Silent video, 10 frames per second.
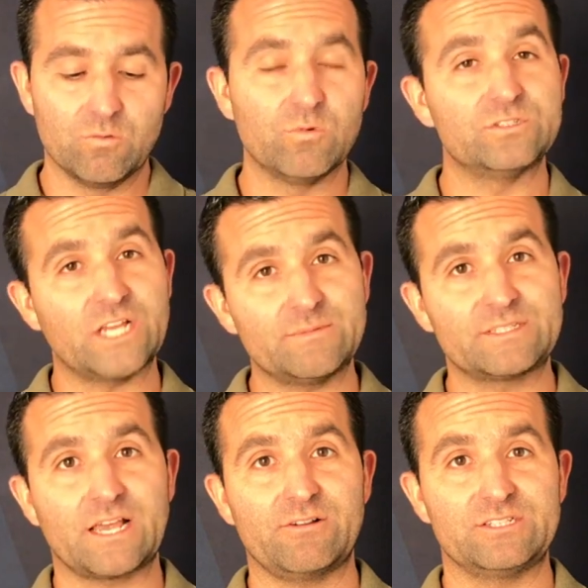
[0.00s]
Well, James
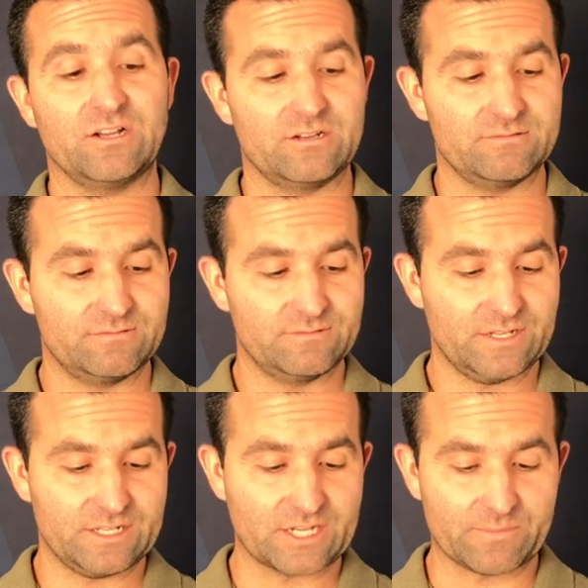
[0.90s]
carries on
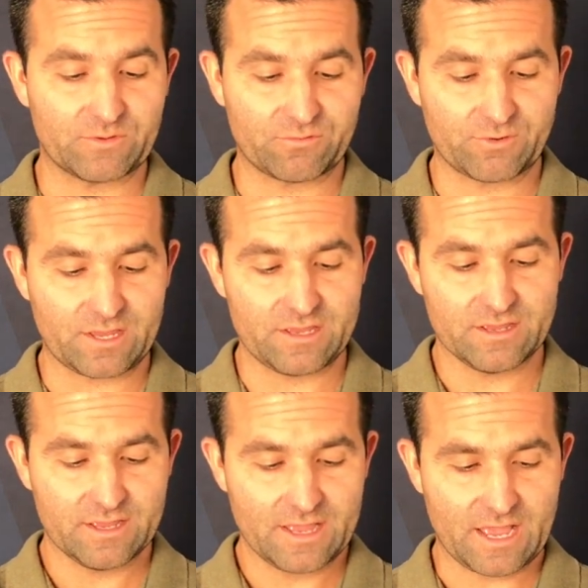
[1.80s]
in chapter 3
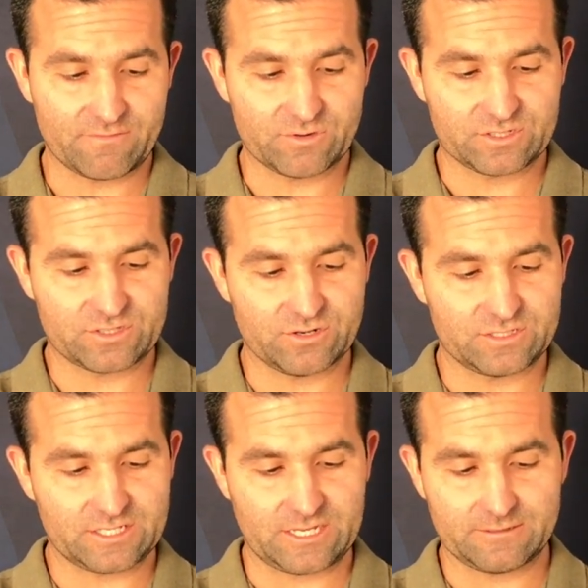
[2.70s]
and verse
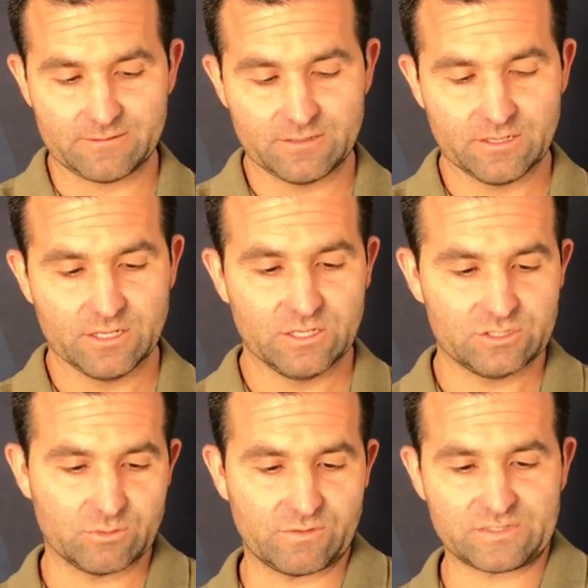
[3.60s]
13.
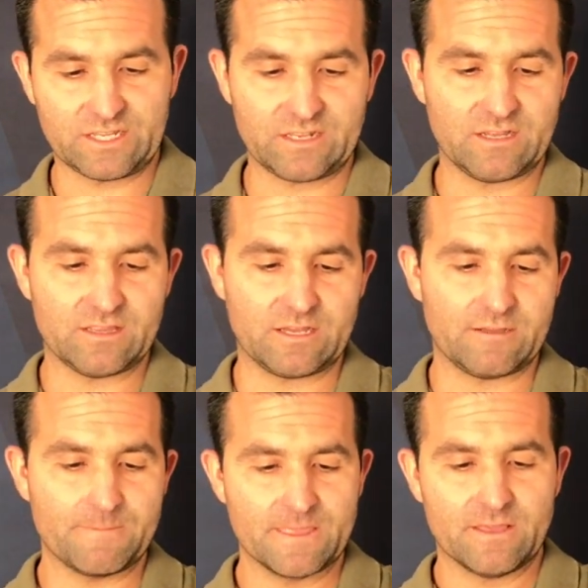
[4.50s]
So we've seen
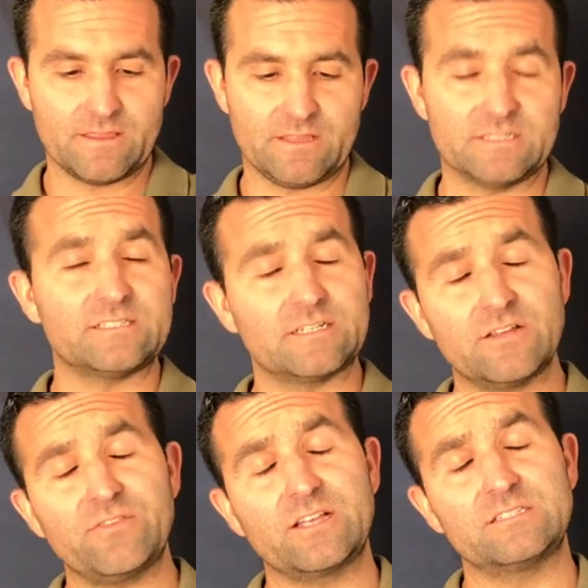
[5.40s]
the
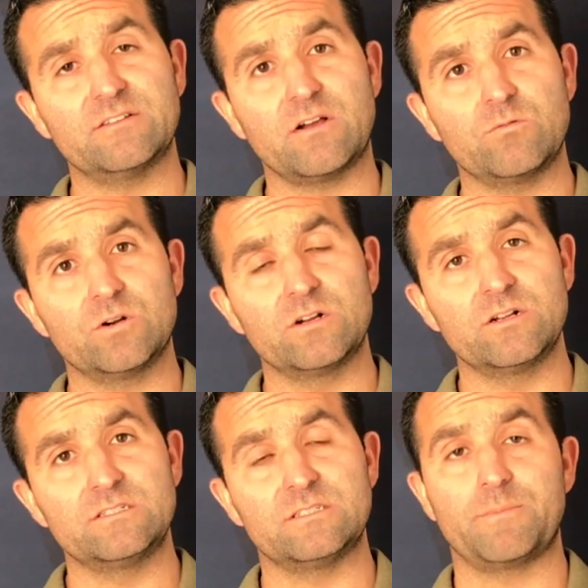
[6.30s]
significance of our
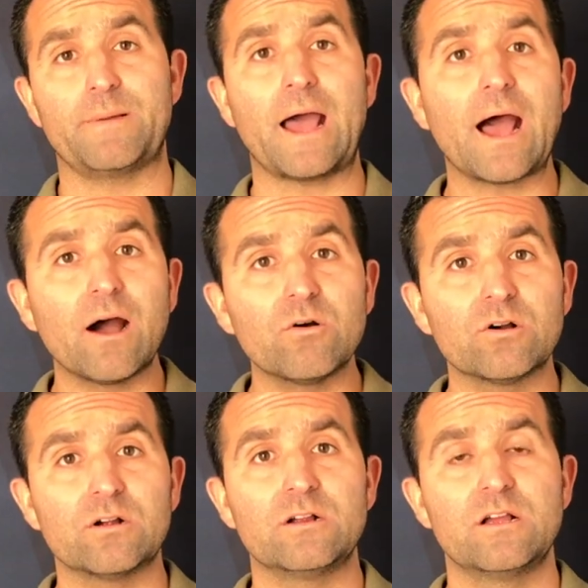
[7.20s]
words, the
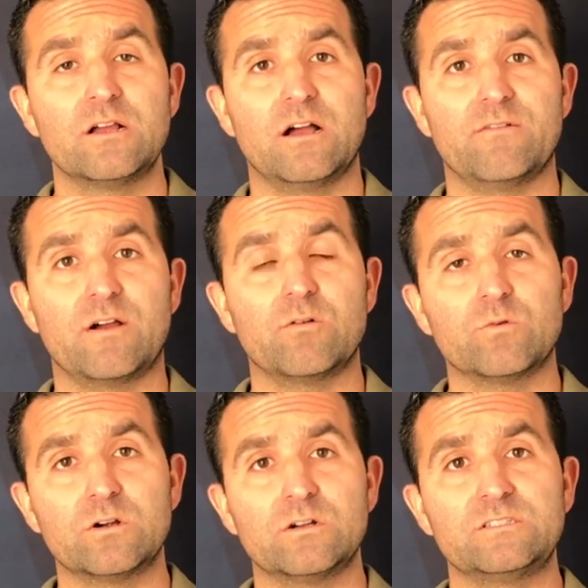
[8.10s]
power of our
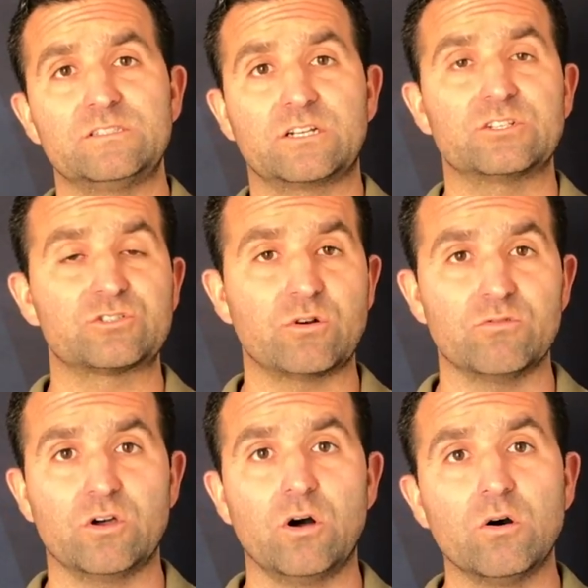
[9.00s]
words to control
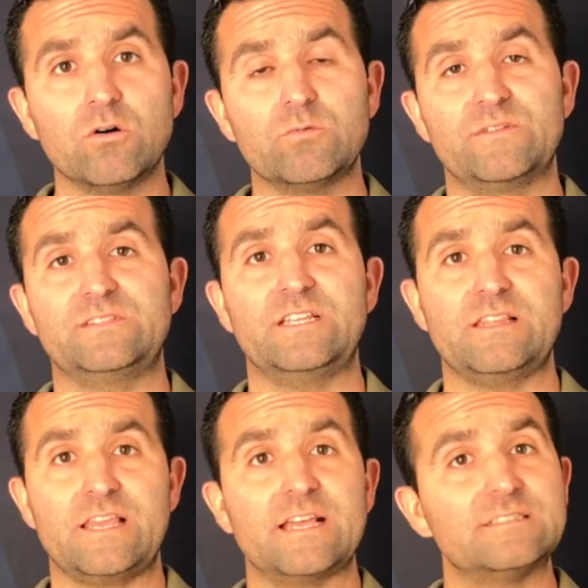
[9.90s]
the whole. We've seen
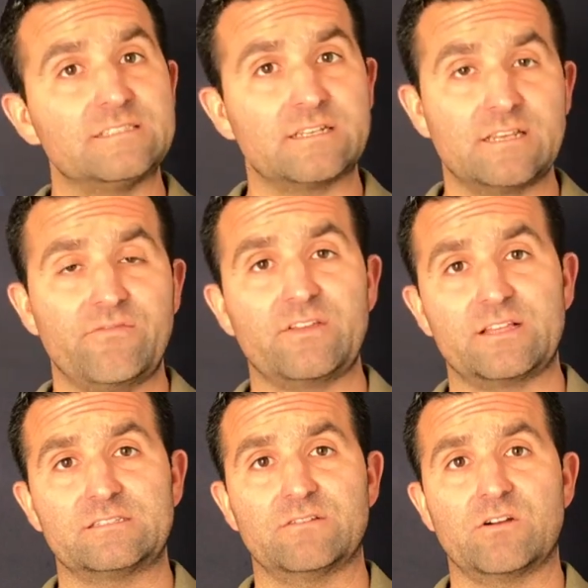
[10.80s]
the
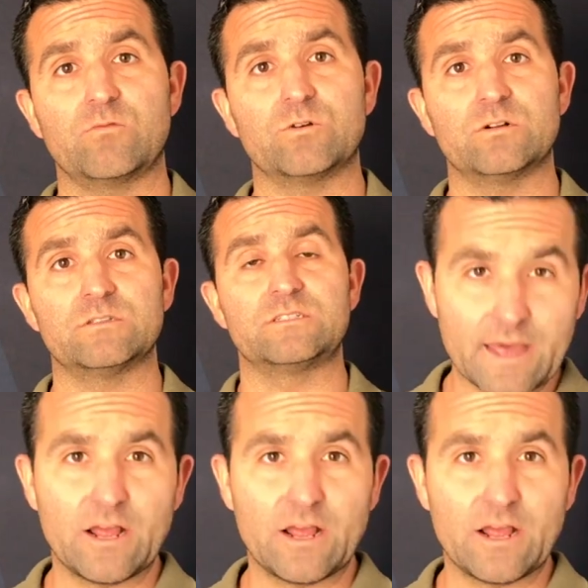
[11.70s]
insignificance of our words.